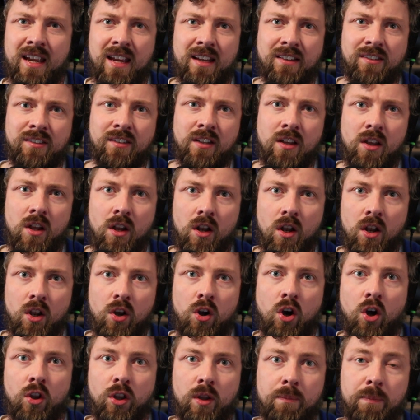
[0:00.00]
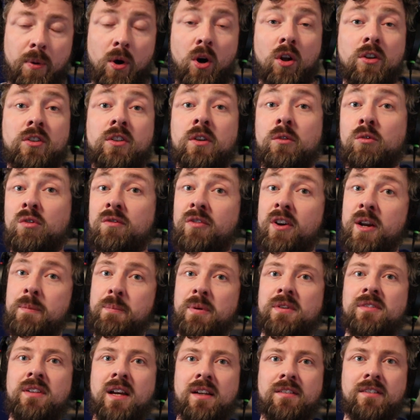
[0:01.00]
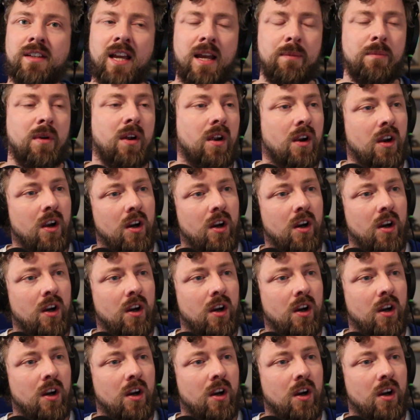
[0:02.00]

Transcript: is on the board because it's a very precise game.